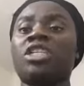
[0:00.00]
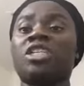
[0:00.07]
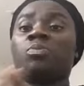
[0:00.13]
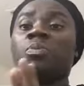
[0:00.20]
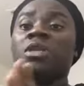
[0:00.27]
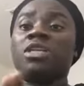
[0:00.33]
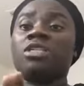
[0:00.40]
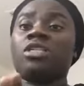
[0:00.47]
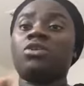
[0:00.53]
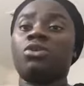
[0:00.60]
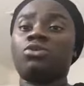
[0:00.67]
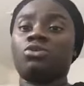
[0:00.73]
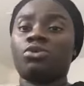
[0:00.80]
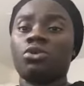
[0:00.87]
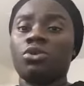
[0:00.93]
which is pleasing
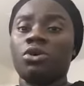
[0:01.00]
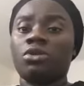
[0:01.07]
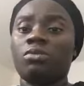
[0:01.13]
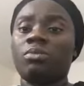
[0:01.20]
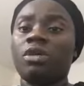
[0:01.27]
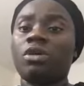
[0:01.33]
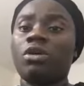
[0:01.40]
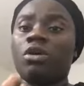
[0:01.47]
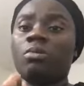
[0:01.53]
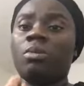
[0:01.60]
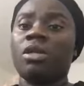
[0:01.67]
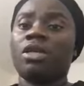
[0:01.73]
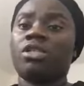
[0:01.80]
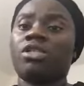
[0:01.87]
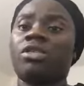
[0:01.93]
unto God. May
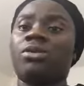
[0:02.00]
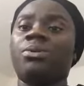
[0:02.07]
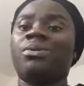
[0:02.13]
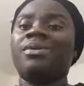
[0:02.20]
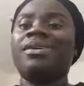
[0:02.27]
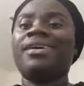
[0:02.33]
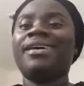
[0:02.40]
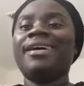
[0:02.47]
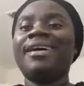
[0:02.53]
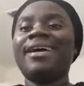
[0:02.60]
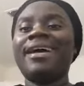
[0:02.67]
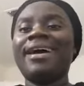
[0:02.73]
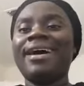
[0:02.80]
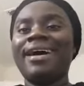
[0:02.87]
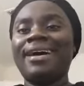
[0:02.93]
God bless you.
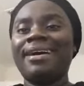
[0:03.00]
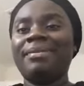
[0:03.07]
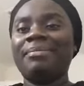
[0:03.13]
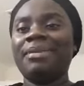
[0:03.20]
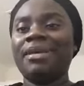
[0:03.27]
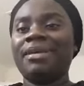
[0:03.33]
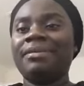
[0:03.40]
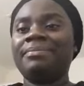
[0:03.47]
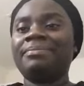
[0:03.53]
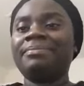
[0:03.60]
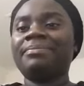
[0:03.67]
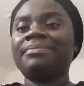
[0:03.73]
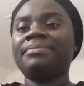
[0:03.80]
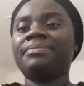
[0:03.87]
Amen.